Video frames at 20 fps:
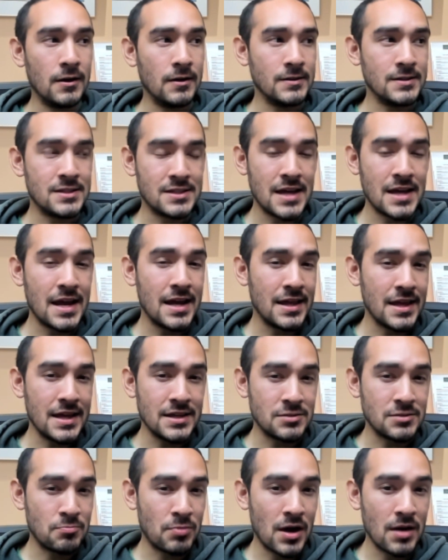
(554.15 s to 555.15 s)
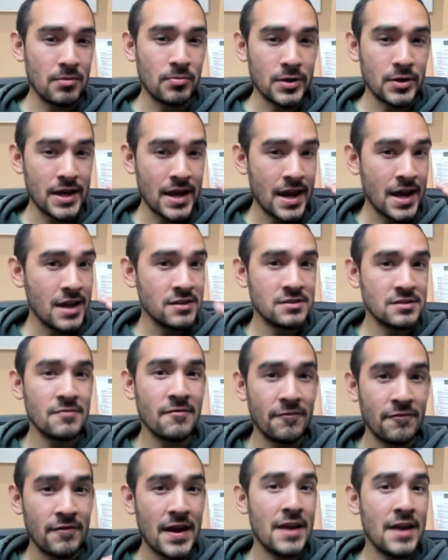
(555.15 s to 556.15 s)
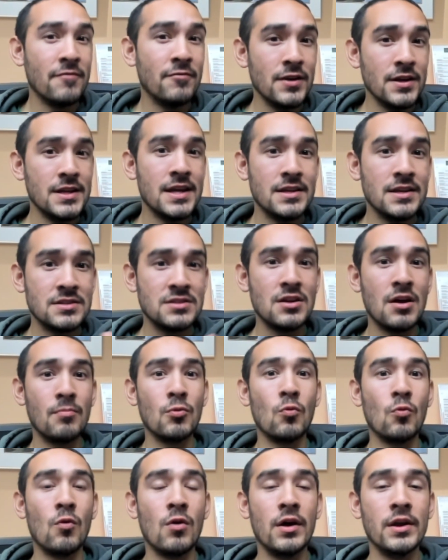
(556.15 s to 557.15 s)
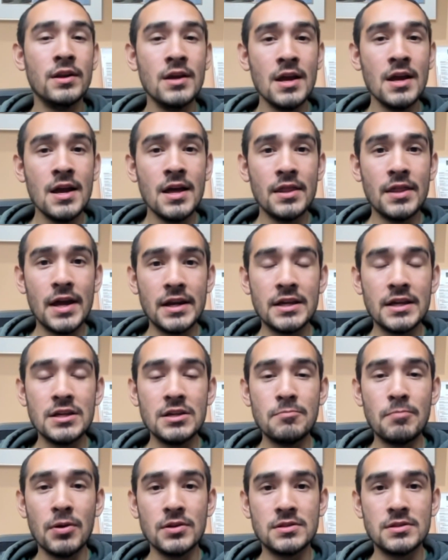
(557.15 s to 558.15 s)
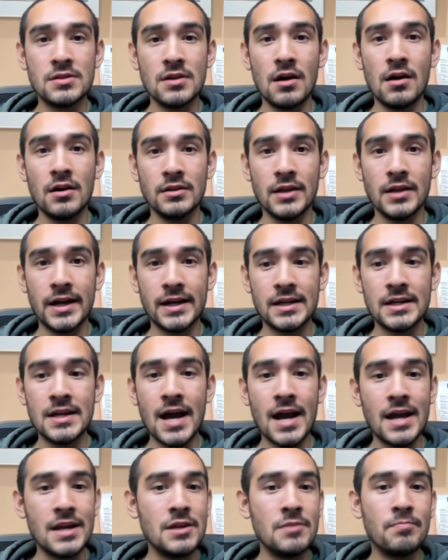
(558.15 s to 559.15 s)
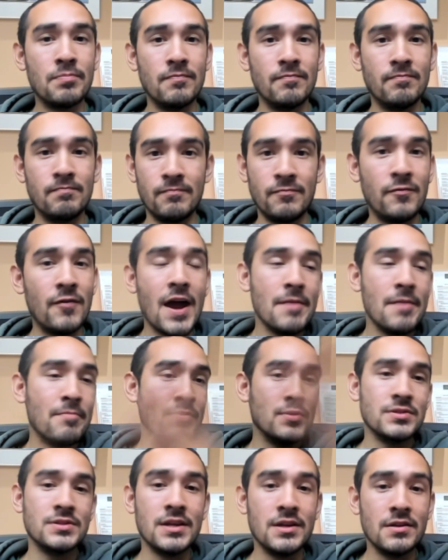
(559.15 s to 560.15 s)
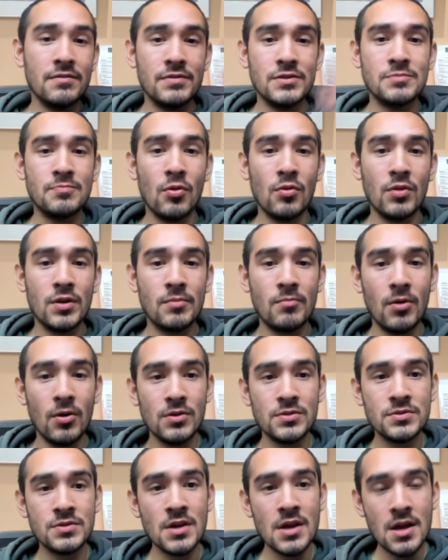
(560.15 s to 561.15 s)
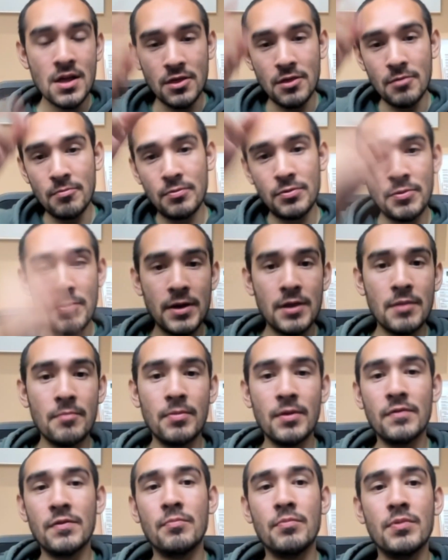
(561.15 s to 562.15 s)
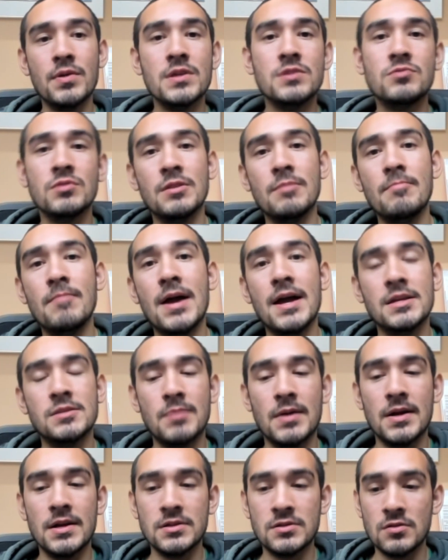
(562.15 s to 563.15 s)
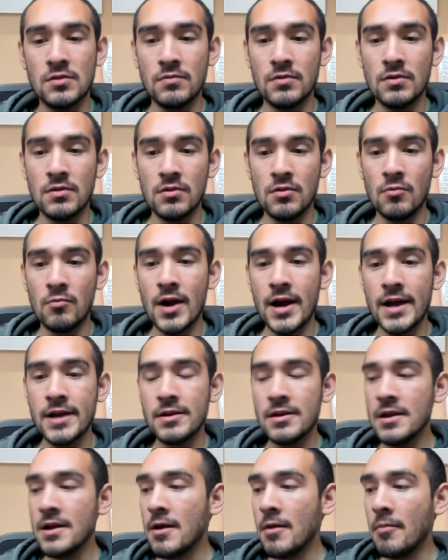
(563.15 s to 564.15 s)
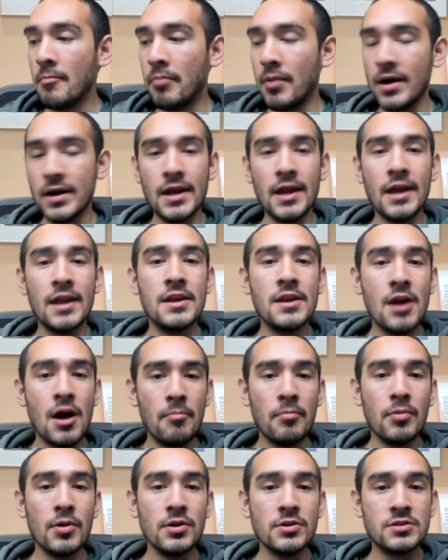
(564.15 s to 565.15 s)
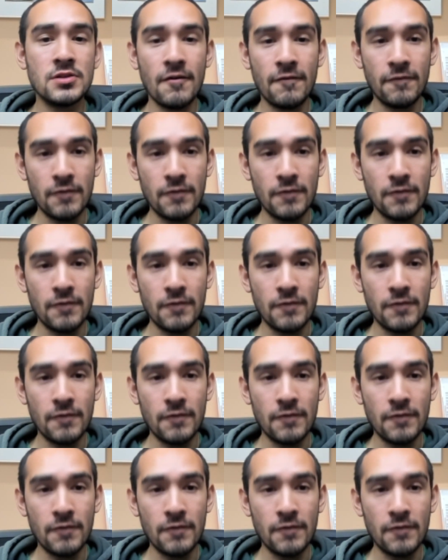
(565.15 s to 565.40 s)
say is probably his favorite, his number one, that he puts on like 95% of his bowling balls, the pin above the bridge with the mass bias over to the right. But in numbers,